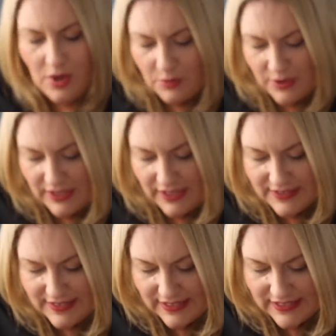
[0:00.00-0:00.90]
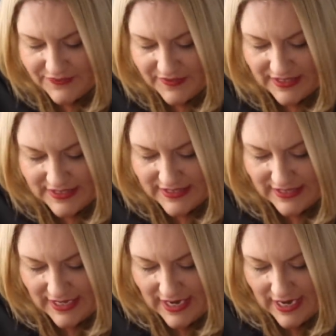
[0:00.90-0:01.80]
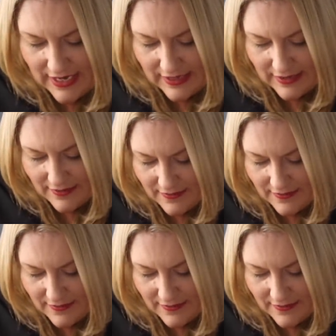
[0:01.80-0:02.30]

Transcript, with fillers: One of those things for your skin.